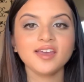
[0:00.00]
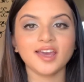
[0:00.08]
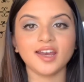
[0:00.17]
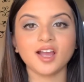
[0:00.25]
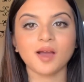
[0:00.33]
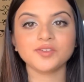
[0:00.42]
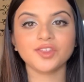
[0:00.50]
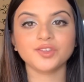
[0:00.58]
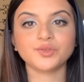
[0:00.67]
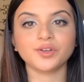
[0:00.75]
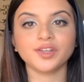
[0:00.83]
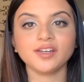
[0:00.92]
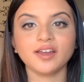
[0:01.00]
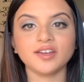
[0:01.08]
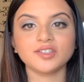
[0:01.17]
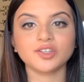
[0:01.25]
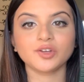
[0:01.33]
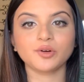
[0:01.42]
And it comes with this really
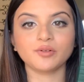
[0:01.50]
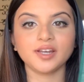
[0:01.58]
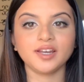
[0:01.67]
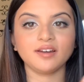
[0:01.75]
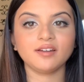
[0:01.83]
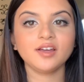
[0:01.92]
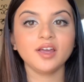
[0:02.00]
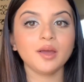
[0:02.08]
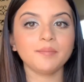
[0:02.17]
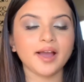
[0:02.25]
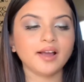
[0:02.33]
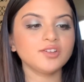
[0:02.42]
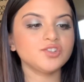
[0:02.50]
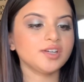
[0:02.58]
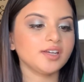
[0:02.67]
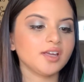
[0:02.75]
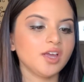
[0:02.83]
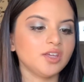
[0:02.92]
nice green
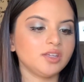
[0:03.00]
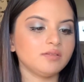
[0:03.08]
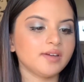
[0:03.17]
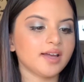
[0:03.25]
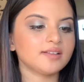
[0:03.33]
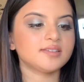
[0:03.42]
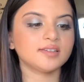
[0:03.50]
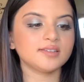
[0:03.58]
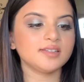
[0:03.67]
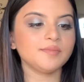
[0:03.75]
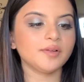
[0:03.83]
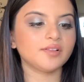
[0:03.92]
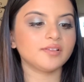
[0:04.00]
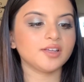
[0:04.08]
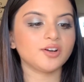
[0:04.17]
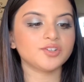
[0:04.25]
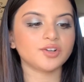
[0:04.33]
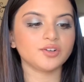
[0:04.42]
packaging. You get 60
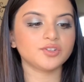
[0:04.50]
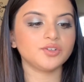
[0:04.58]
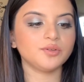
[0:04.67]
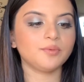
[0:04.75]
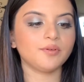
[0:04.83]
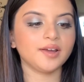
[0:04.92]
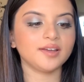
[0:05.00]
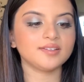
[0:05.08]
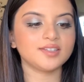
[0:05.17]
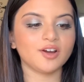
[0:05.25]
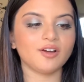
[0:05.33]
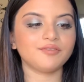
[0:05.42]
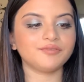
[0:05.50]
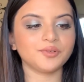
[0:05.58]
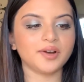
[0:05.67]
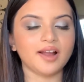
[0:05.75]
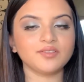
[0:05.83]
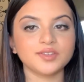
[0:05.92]
milliliters or 2.0 fluid
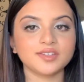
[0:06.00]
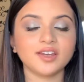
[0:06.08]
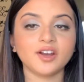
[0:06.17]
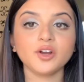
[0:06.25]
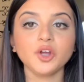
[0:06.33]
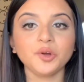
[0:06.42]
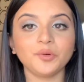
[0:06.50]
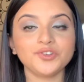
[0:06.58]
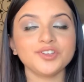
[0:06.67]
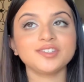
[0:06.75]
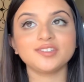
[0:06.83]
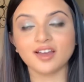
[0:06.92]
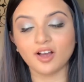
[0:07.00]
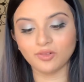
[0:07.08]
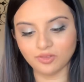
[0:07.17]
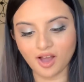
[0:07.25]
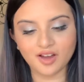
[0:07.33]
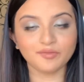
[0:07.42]
ounces in here, which is a
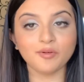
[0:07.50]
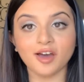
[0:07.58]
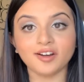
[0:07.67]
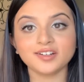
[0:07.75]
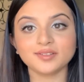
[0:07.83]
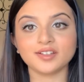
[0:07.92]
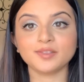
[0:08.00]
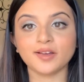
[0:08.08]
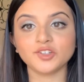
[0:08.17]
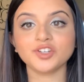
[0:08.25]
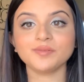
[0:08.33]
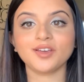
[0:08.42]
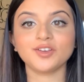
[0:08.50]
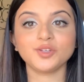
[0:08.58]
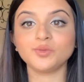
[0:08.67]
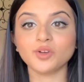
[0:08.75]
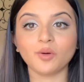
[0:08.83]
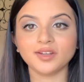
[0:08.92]
lot of product, especially because you
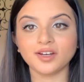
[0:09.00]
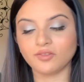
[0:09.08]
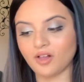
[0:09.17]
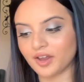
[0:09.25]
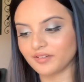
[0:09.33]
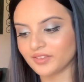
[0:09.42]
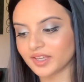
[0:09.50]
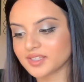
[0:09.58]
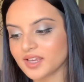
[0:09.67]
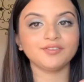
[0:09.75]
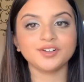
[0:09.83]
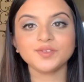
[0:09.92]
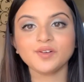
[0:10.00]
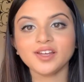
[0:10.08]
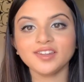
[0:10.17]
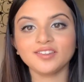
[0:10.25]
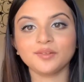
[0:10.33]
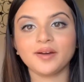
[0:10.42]
don't need a lot of this. And first of all, I
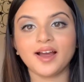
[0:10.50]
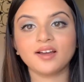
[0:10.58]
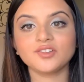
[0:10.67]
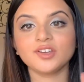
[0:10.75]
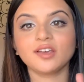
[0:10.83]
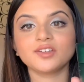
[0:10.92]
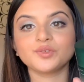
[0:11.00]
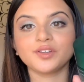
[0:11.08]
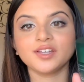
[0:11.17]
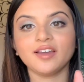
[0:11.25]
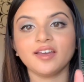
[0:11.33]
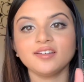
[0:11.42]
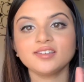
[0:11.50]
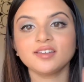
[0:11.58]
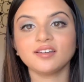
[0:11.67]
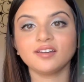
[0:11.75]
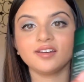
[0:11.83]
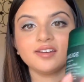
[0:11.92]
think the packaging is really nice.
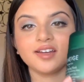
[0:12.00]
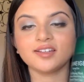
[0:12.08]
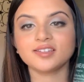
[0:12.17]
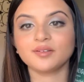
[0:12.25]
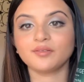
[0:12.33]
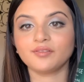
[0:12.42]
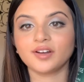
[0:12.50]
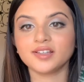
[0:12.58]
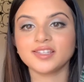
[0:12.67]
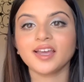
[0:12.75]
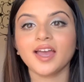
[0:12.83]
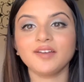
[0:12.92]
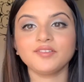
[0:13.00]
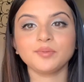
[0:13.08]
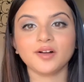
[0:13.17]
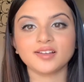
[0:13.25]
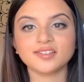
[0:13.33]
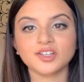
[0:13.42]
It's like a heavy
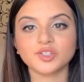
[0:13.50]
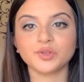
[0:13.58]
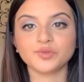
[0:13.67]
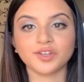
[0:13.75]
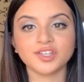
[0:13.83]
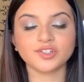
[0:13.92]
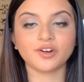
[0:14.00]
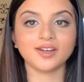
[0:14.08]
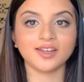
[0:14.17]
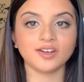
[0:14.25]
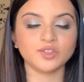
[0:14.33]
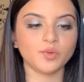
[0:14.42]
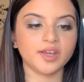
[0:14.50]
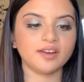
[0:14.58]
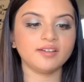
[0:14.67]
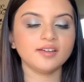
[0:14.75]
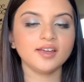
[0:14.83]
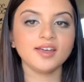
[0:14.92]
plastic, so it's really sturdy and it's
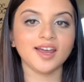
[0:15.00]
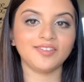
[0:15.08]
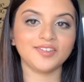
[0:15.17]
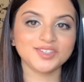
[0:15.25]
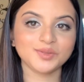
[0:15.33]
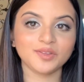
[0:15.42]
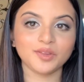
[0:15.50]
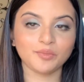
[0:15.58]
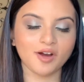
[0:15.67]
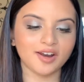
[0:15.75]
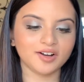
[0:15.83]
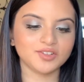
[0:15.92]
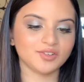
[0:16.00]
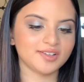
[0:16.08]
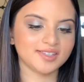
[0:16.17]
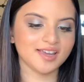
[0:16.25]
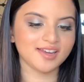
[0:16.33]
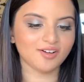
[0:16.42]
weighted. And this is what the product looks
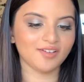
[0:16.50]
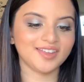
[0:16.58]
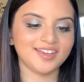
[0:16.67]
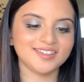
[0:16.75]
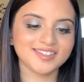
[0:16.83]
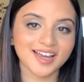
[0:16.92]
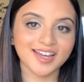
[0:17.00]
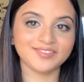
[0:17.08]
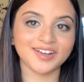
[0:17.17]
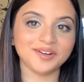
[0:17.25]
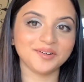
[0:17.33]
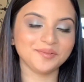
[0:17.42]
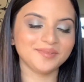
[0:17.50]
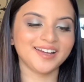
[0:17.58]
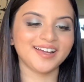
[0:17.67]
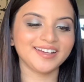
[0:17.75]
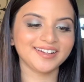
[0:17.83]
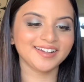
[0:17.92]
like on the inside, if I can open
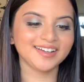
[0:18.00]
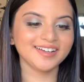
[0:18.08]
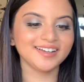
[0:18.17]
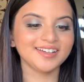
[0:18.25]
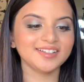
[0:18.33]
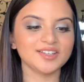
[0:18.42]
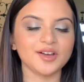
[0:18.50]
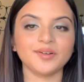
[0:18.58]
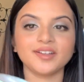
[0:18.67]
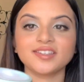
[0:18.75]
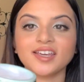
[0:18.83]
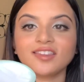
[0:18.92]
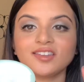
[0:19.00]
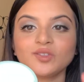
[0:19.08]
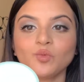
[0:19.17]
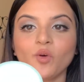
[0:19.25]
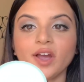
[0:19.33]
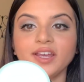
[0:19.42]
it. So it's like this
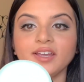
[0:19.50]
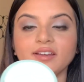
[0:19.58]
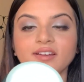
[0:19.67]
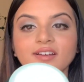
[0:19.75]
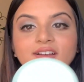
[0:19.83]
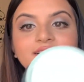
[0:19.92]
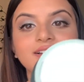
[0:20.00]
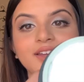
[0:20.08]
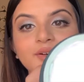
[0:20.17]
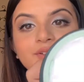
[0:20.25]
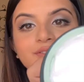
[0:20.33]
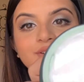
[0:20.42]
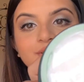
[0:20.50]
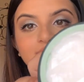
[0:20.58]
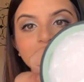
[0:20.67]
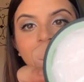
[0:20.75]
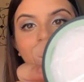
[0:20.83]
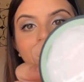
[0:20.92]
white, I don't know if you can
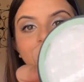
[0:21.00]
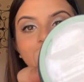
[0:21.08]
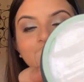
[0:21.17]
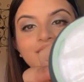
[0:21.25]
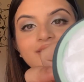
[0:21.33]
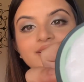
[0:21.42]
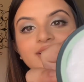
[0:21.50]
tell. Oh, there.